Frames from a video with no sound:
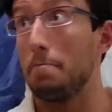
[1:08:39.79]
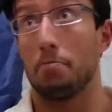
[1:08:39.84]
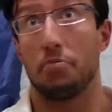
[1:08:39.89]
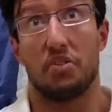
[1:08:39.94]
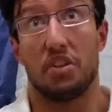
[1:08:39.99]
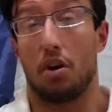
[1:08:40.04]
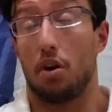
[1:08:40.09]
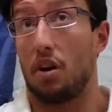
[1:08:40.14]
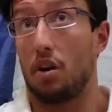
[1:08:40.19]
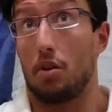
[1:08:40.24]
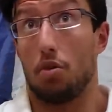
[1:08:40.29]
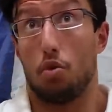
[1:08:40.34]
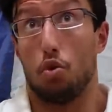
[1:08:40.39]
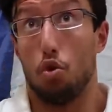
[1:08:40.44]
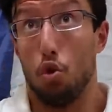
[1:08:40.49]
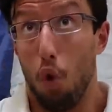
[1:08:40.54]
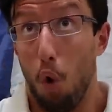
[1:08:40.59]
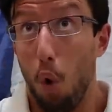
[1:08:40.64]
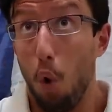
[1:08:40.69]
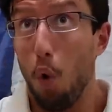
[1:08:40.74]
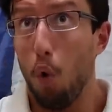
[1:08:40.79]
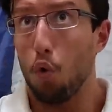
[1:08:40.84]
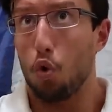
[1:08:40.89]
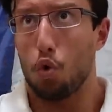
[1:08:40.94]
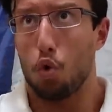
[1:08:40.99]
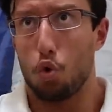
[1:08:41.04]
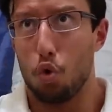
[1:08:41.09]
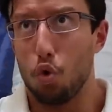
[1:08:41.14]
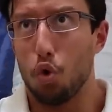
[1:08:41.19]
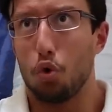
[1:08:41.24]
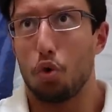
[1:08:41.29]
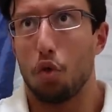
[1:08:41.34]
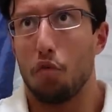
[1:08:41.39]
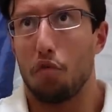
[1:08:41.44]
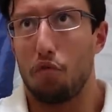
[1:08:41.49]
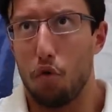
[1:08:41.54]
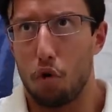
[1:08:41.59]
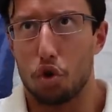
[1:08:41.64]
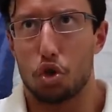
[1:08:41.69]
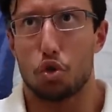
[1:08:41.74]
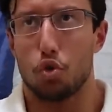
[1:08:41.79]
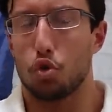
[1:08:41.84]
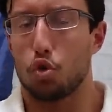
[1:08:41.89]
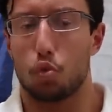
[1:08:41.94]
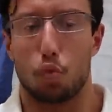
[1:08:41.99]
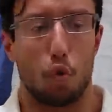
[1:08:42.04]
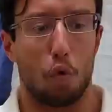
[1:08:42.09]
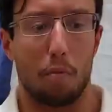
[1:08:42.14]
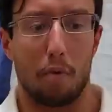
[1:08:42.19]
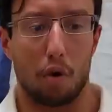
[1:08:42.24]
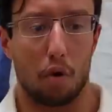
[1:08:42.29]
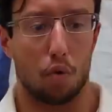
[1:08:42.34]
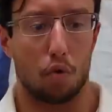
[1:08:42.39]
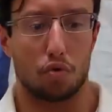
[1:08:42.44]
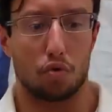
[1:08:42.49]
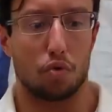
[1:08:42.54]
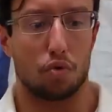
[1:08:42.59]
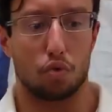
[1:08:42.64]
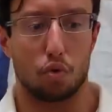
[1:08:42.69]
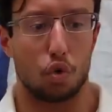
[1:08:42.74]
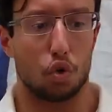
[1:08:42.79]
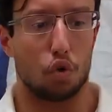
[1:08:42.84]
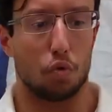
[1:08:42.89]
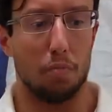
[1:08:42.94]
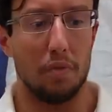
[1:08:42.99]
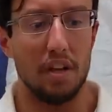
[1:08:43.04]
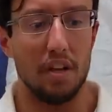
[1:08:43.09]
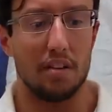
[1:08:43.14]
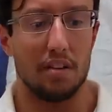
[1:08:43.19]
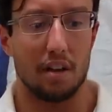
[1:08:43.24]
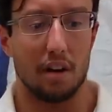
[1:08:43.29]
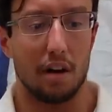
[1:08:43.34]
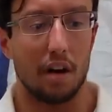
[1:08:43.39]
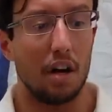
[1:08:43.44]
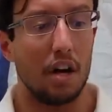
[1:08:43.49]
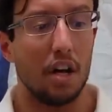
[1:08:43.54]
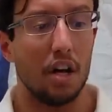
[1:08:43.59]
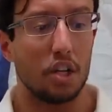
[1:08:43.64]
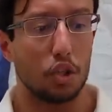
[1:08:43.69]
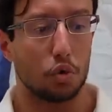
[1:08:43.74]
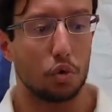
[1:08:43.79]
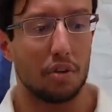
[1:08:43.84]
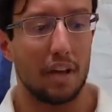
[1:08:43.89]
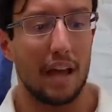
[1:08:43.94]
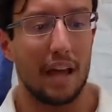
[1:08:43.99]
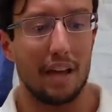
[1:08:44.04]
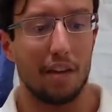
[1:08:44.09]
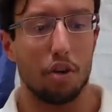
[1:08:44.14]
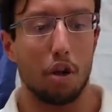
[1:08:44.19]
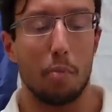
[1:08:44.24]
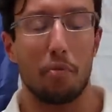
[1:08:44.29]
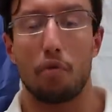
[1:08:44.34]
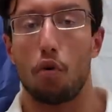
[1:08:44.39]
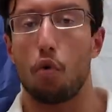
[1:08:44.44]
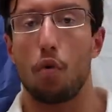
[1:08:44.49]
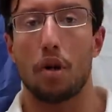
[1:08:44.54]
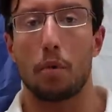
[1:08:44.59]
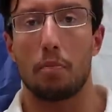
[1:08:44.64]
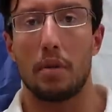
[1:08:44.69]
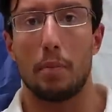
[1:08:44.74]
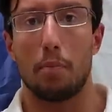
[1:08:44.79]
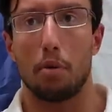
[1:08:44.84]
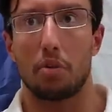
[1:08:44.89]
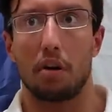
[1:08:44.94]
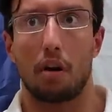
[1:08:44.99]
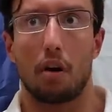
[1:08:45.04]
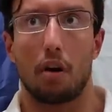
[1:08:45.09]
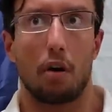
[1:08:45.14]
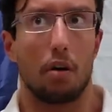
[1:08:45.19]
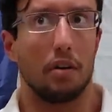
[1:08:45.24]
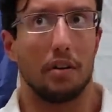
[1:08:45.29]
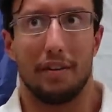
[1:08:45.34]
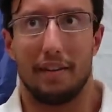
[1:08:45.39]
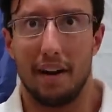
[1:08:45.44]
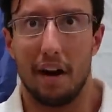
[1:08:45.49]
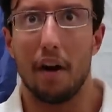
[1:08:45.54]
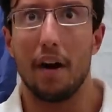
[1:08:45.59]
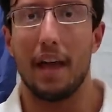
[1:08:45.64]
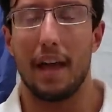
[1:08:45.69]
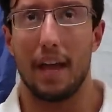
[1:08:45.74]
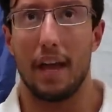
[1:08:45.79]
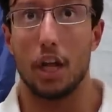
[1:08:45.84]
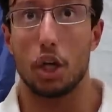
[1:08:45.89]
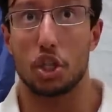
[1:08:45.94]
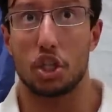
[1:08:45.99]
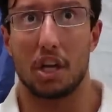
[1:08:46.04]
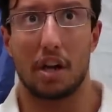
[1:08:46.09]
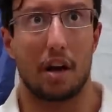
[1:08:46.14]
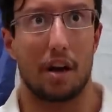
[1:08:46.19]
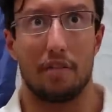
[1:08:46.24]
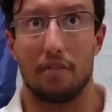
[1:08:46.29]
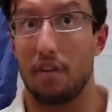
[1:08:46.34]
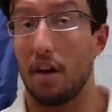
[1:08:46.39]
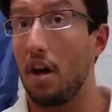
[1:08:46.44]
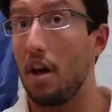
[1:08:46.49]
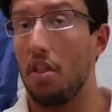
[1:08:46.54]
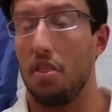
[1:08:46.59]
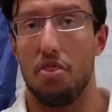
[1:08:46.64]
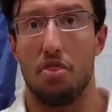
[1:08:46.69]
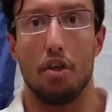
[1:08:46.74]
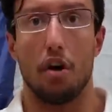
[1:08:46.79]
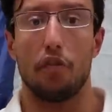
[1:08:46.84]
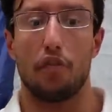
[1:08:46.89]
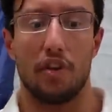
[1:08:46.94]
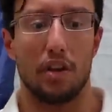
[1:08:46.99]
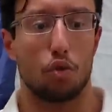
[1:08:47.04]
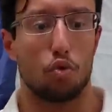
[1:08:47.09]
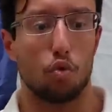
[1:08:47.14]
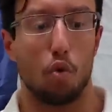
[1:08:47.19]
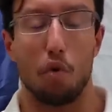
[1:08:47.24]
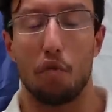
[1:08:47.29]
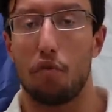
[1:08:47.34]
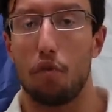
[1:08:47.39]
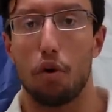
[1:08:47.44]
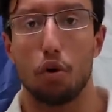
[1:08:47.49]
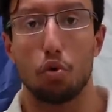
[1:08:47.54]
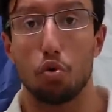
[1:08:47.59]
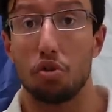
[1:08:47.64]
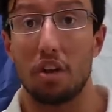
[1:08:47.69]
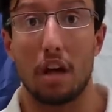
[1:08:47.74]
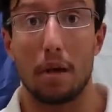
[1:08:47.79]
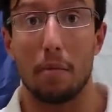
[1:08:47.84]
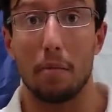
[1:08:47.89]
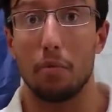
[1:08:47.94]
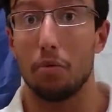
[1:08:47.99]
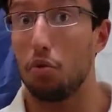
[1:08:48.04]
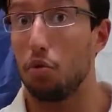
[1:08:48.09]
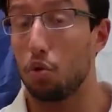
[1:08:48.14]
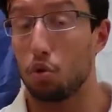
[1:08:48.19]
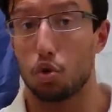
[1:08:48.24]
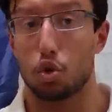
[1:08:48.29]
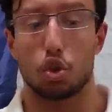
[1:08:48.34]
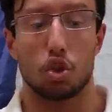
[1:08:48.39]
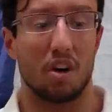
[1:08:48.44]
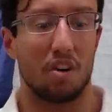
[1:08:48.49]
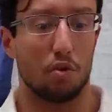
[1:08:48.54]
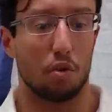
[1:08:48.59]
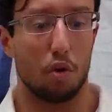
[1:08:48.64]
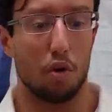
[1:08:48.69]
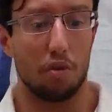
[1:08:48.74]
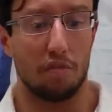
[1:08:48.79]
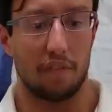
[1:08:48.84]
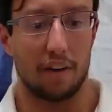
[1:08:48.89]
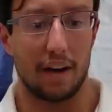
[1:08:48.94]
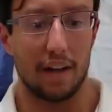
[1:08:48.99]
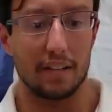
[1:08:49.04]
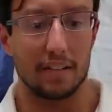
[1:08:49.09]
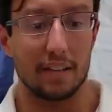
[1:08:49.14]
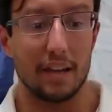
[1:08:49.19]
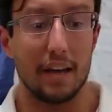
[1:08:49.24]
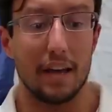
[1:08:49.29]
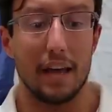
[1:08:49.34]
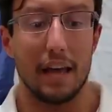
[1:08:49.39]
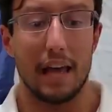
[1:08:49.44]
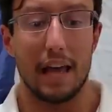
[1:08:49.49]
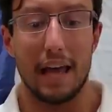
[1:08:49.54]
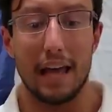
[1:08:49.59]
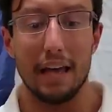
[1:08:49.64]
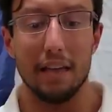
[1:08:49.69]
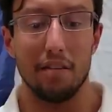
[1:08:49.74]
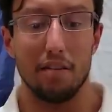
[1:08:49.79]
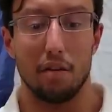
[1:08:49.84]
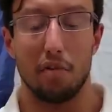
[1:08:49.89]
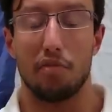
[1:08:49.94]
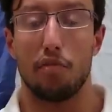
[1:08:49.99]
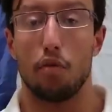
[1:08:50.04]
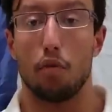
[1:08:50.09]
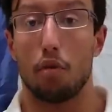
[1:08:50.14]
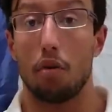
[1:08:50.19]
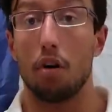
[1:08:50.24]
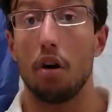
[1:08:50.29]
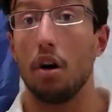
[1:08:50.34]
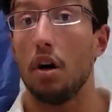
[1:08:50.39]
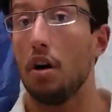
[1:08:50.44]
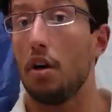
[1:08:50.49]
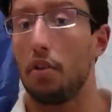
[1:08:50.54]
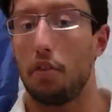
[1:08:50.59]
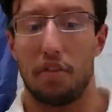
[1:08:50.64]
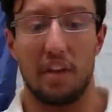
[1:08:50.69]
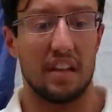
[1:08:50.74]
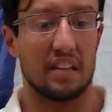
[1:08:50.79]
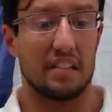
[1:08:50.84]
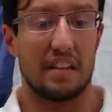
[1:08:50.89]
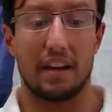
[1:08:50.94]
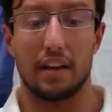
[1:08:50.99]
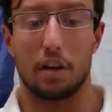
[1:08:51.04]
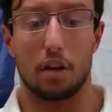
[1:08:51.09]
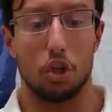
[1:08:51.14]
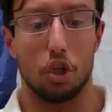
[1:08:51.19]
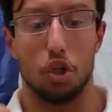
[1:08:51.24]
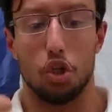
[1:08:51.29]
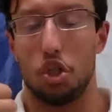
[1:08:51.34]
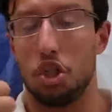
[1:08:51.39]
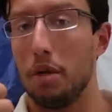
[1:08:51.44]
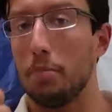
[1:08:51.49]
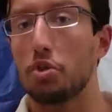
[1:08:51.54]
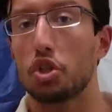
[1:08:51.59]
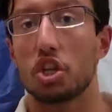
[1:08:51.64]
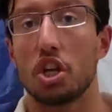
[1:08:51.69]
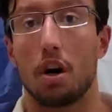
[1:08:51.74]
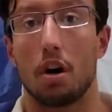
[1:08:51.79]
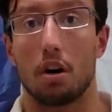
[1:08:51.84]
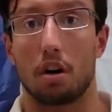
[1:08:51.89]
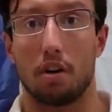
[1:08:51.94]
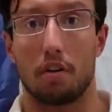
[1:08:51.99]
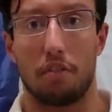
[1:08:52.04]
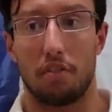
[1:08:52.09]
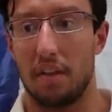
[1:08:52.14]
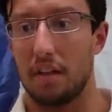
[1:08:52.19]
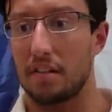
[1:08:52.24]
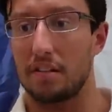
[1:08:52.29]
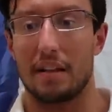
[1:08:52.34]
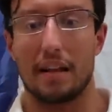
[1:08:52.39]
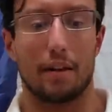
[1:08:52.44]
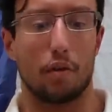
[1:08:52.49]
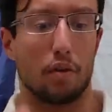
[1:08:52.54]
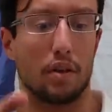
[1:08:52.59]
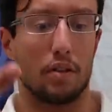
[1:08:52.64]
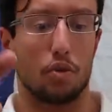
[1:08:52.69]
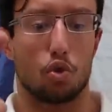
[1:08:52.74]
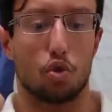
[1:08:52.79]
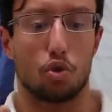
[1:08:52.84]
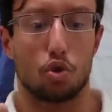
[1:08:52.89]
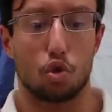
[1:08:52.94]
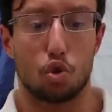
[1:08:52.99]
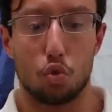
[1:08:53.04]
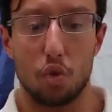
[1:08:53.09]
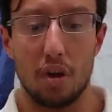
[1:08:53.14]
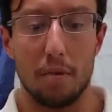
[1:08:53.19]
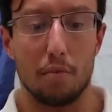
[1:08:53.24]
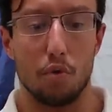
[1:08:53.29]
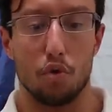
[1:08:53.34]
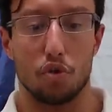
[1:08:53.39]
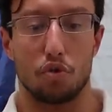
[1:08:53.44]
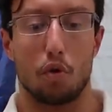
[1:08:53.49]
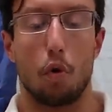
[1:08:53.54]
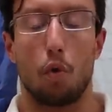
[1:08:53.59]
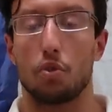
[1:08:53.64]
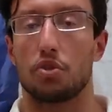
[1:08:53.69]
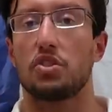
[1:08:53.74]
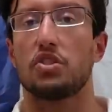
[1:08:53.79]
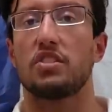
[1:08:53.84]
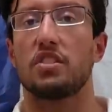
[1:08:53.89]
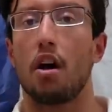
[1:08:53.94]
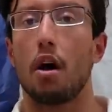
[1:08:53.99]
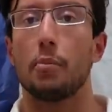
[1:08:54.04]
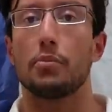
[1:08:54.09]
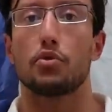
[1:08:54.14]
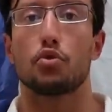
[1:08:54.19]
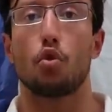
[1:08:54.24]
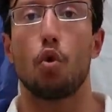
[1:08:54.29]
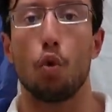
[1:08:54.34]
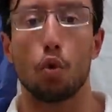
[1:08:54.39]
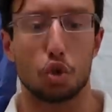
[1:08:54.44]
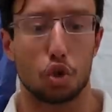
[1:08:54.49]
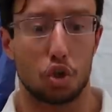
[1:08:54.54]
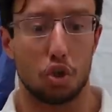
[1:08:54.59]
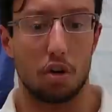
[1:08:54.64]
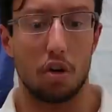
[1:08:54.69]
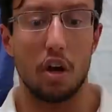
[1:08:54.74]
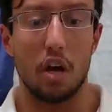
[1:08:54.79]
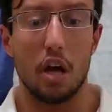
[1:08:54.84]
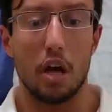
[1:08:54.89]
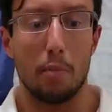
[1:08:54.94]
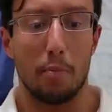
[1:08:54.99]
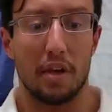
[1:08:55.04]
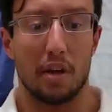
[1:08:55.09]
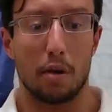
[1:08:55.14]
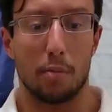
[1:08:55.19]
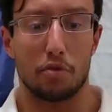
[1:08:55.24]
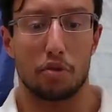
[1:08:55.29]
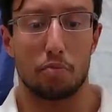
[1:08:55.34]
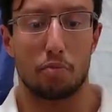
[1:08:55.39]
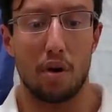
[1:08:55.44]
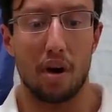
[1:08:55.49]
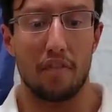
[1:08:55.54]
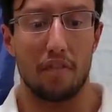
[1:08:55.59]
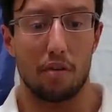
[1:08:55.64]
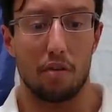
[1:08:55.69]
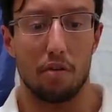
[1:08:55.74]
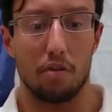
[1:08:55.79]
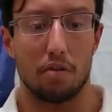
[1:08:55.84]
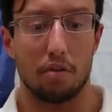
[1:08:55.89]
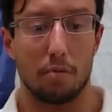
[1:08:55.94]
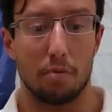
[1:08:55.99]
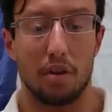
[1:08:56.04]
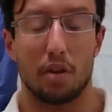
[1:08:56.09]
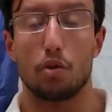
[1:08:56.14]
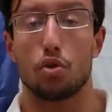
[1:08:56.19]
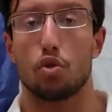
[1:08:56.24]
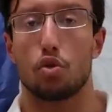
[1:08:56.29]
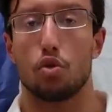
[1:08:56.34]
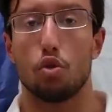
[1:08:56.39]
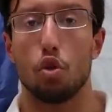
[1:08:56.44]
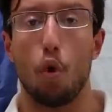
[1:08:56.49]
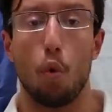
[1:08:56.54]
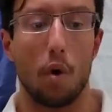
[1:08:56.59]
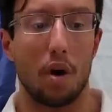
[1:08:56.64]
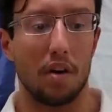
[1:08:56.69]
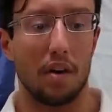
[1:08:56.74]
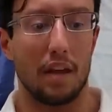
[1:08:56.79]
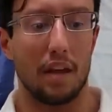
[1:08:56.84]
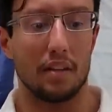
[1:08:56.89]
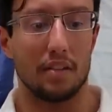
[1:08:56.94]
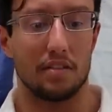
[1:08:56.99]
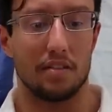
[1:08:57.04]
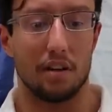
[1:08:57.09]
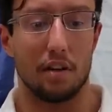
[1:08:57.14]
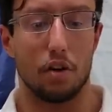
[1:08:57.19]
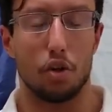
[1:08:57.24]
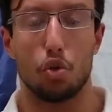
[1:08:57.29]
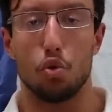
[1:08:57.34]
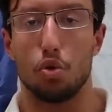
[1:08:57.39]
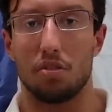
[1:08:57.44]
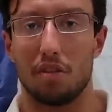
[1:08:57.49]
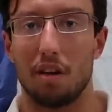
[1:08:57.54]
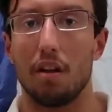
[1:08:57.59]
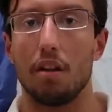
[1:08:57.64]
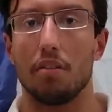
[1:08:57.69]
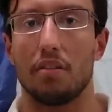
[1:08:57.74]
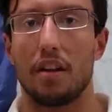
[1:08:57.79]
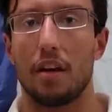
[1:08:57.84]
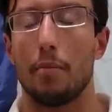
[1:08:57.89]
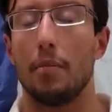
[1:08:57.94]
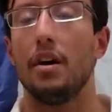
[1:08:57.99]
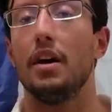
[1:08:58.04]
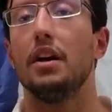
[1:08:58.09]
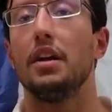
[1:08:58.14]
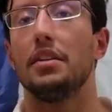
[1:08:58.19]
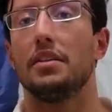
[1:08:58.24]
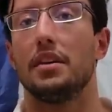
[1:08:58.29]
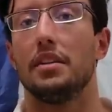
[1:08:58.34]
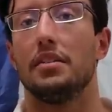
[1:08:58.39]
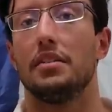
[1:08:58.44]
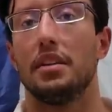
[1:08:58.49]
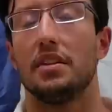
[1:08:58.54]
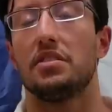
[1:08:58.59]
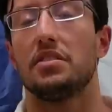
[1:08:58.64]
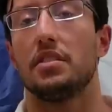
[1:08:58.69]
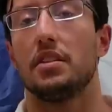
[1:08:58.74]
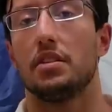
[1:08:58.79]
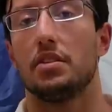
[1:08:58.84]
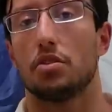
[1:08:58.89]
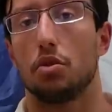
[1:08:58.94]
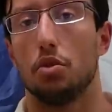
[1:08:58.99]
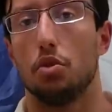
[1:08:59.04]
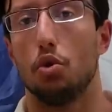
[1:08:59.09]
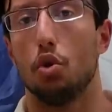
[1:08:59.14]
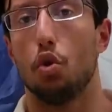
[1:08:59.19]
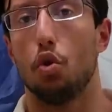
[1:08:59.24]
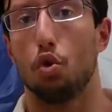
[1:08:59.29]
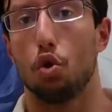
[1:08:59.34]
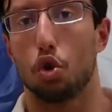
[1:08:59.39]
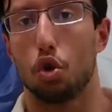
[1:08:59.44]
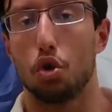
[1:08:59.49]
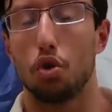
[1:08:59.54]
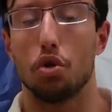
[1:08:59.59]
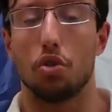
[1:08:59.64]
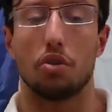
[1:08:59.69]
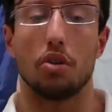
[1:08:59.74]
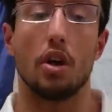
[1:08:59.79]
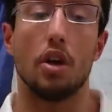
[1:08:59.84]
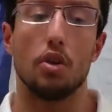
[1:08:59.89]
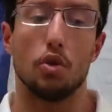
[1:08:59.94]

There are no good, virtuous role models on social media, so they end up following people that are their age, that have nothing to offer to them, no sound advice, and therefore things like Gymshark, things like again streamers or SARMs culture becomes prevalent because no one is there to tell them that this is no good.